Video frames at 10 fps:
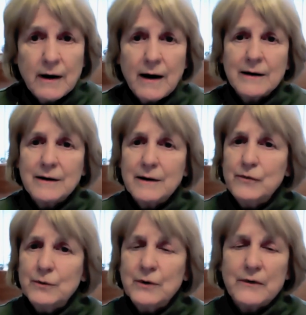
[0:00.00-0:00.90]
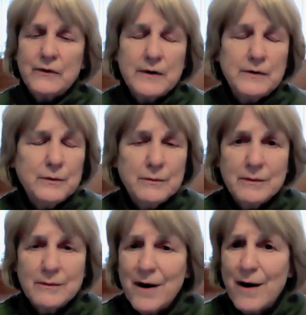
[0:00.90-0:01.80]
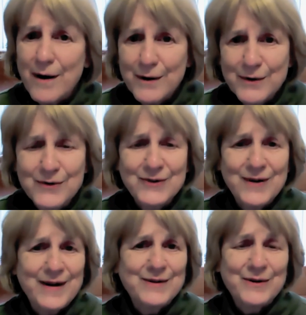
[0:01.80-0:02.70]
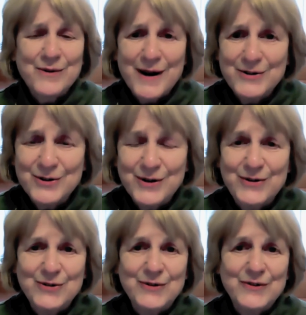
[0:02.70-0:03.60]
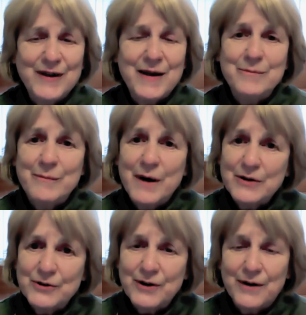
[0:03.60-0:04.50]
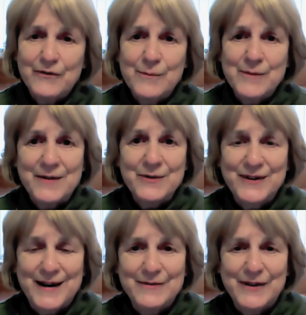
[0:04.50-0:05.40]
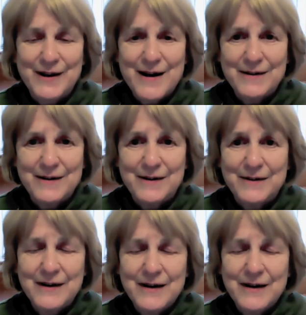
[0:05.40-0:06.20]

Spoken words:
I send you hugs and congratulations and much love from the other side of the continent.